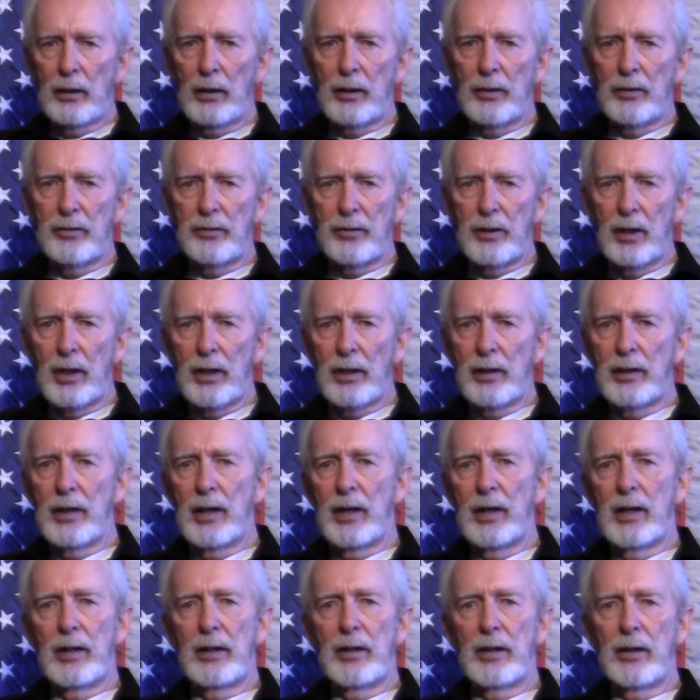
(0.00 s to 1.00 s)

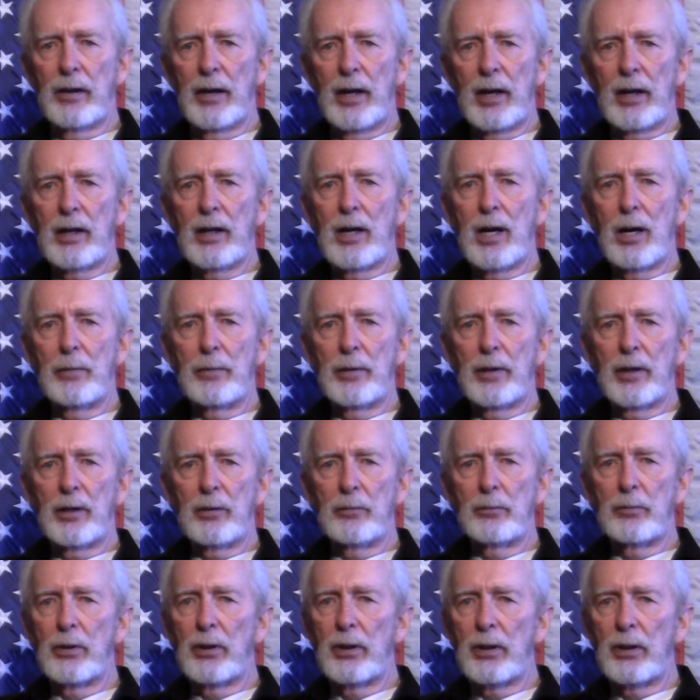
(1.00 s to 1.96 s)
consolidating their economic and